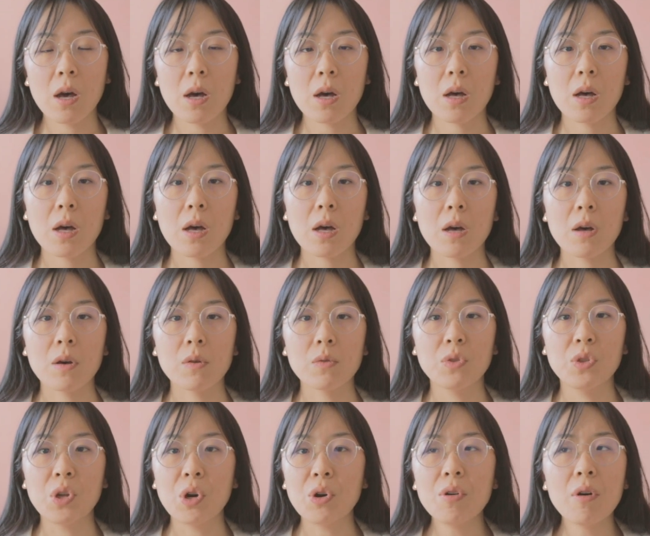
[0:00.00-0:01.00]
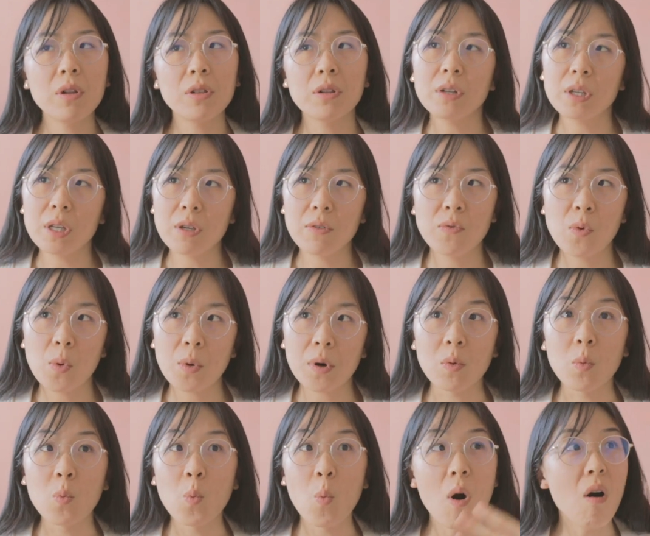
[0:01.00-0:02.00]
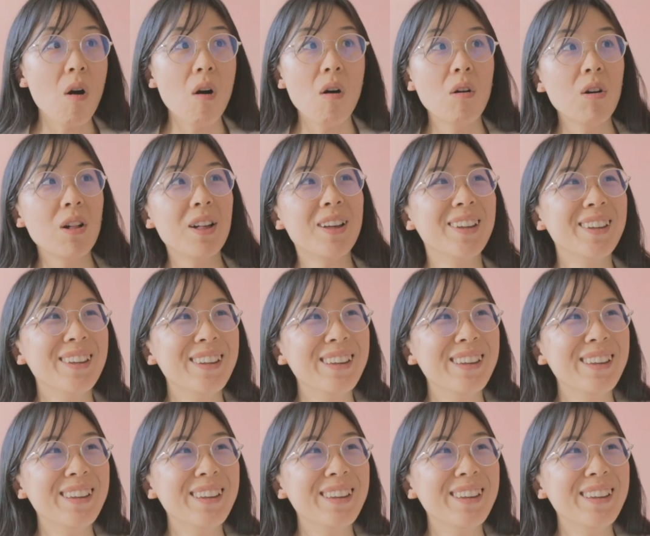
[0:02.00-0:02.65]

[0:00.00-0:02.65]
uh, they're not looking for a wall